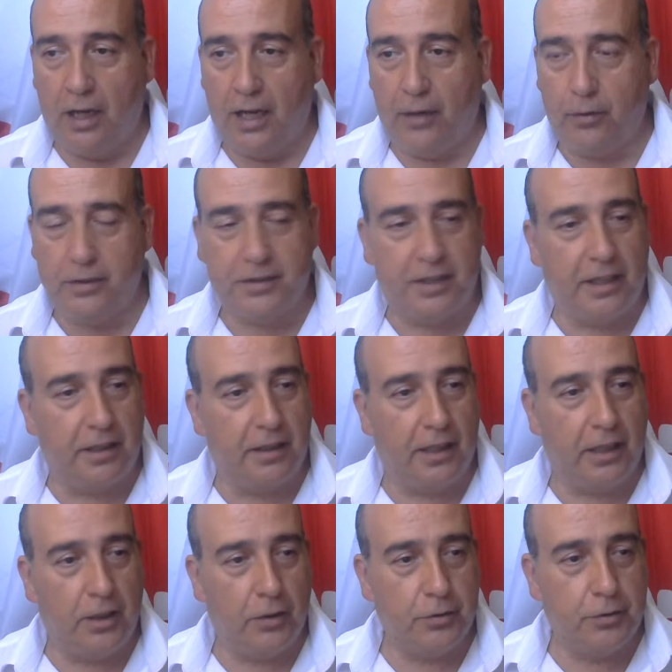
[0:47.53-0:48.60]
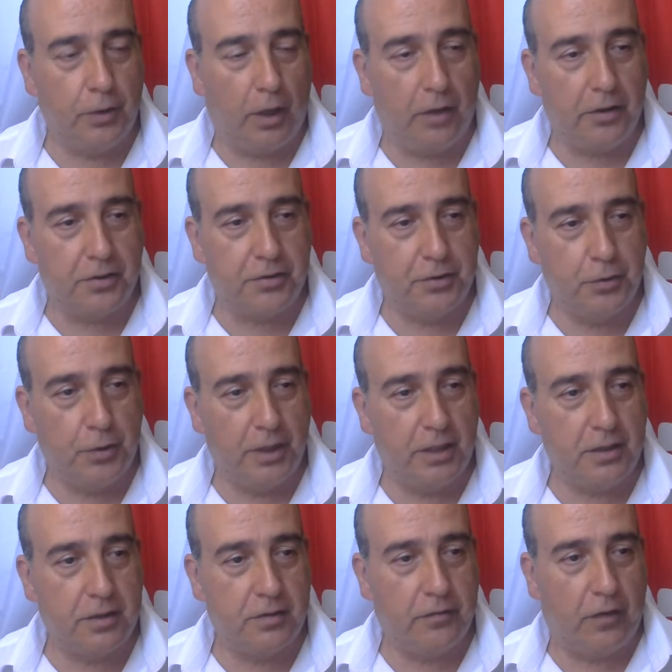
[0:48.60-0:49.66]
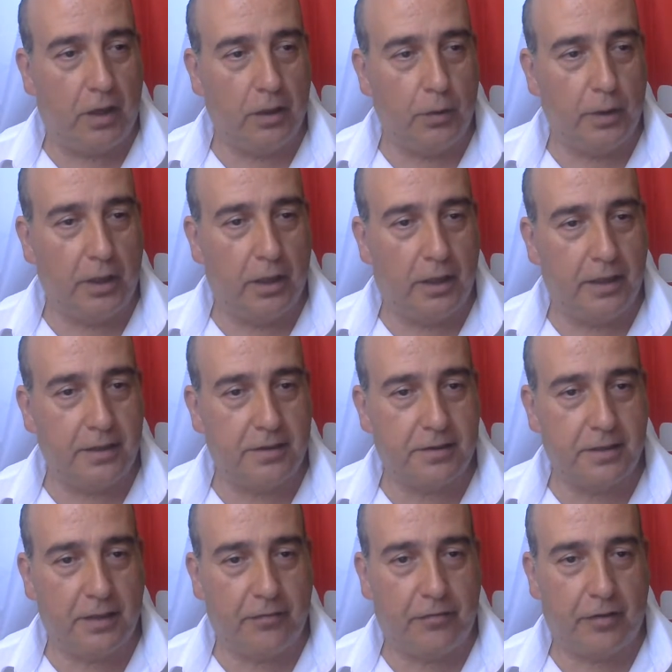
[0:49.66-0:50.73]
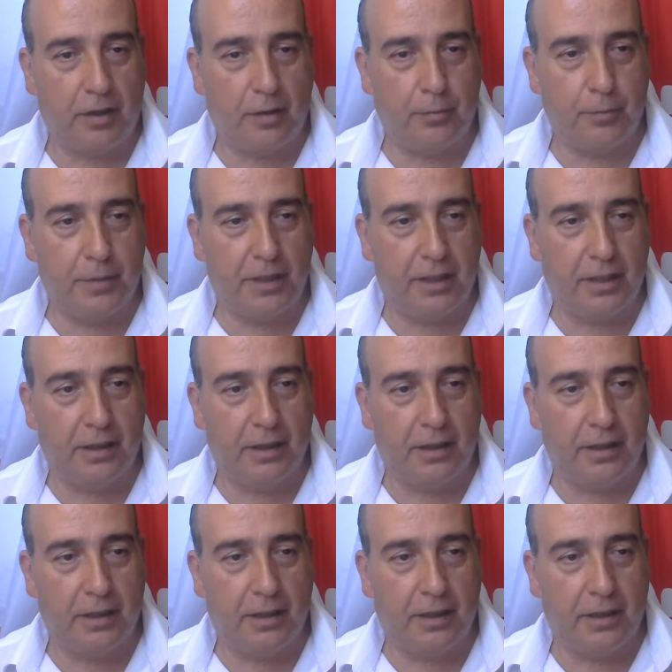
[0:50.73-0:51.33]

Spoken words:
I will say hello to all the students following us from